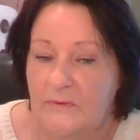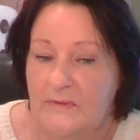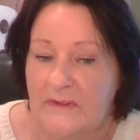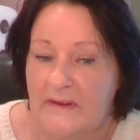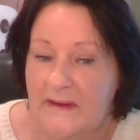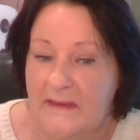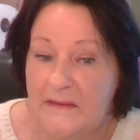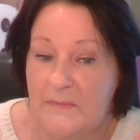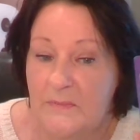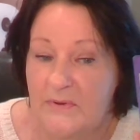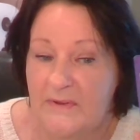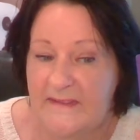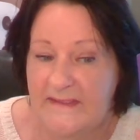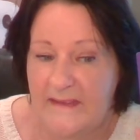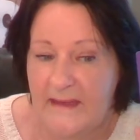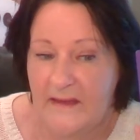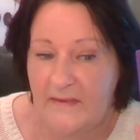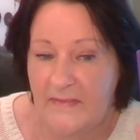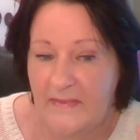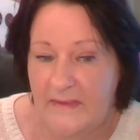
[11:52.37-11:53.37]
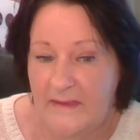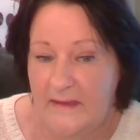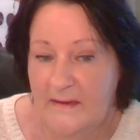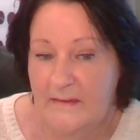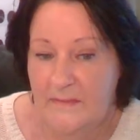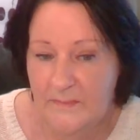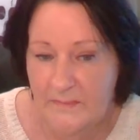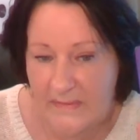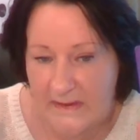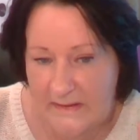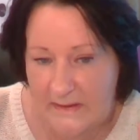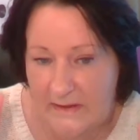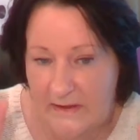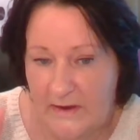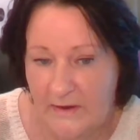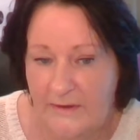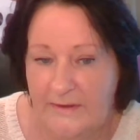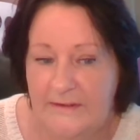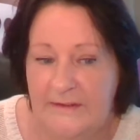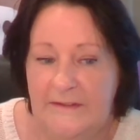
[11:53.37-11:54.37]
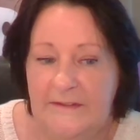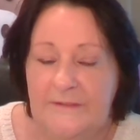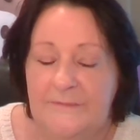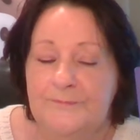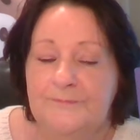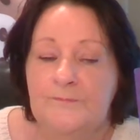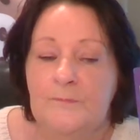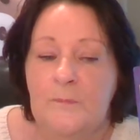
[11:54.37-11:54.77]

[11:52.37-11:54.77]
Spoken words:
all the Libras out there, me included.